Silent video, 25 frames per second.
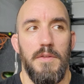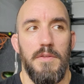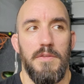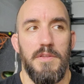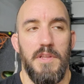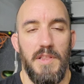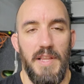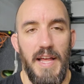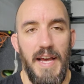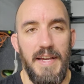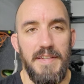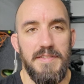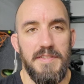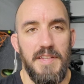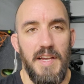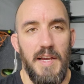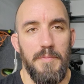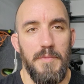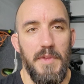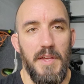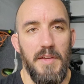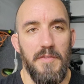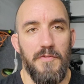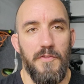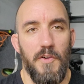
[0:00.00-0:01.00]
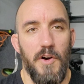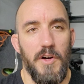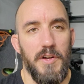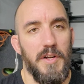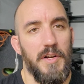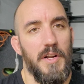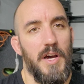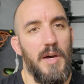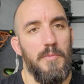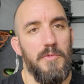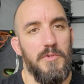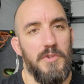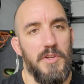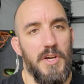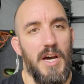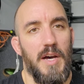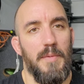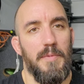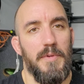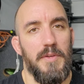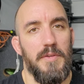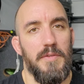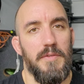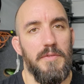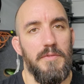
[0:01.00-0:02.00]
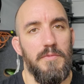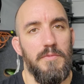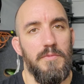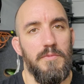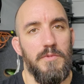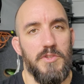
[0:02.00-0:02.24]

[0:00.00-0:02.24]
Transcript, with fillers: The last time they fought in Abu Dhabi,